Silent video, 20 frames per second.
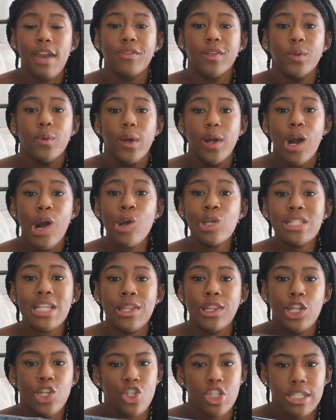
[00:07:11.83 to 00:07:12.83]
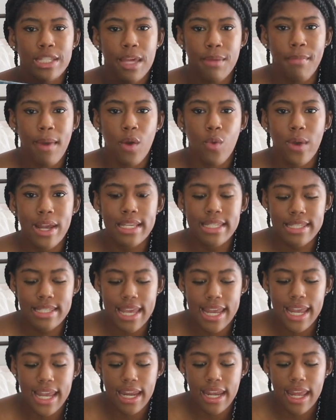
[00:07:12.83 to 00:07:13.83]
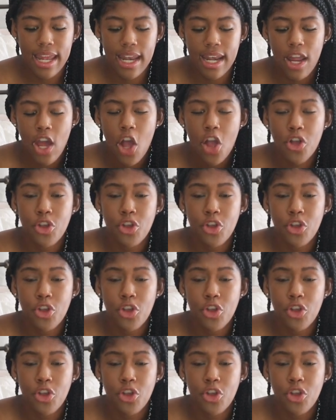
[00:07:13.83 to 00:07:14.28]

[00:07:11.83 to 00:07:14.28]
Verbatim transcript: everywhere else, and then just get my waist taken in.